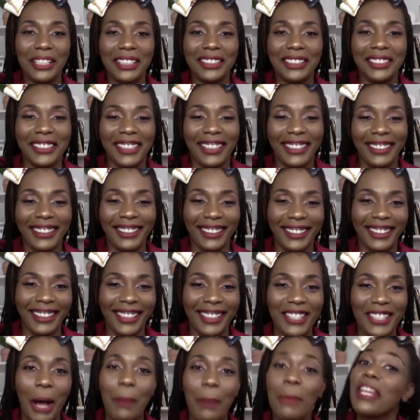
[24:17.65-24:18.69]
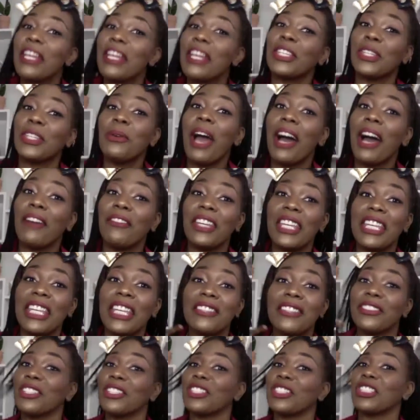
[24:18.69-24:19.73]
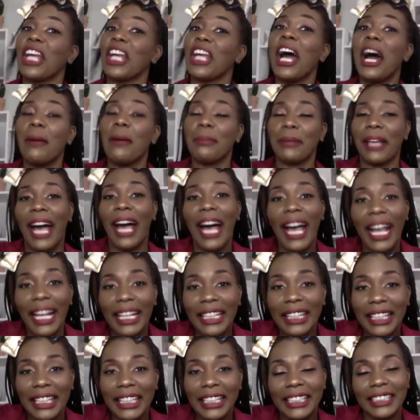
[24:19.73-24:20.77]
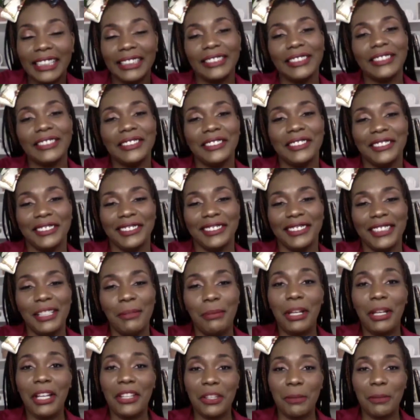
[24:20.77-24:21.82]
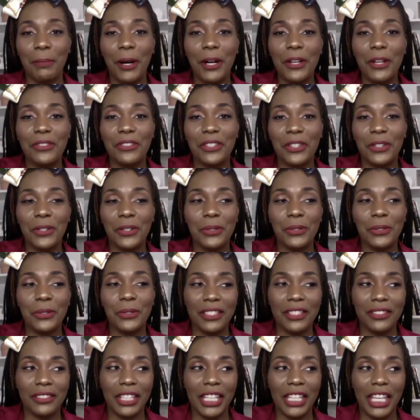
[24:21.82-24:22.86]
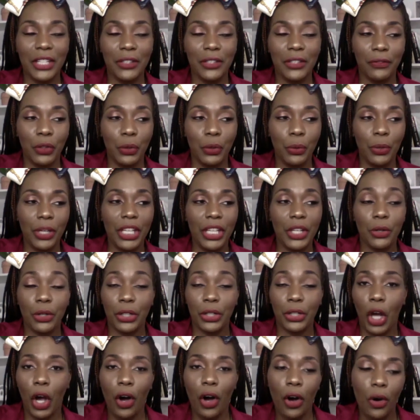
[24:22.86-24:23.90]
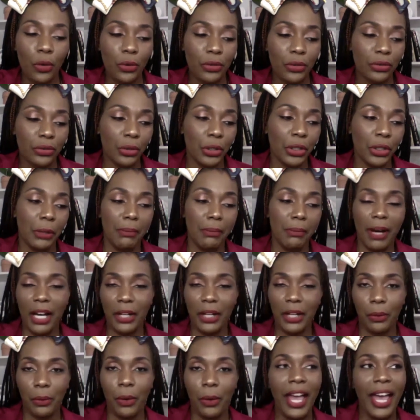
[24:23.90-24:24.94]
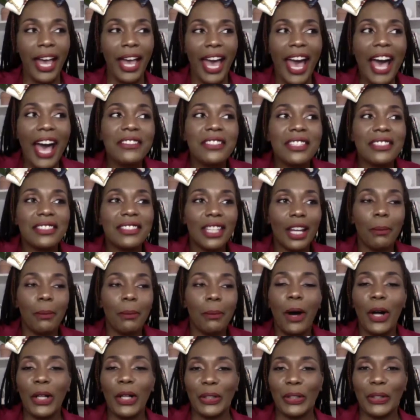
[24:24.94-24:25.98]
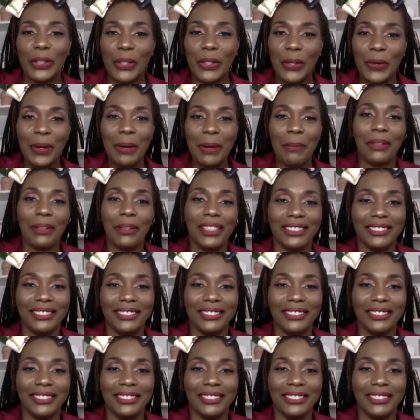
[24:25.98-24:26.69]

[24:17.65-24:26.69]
It's almost like you have an easier job, kinda, because the person who is the interviewee or the host or the model has to set up all of the equipment.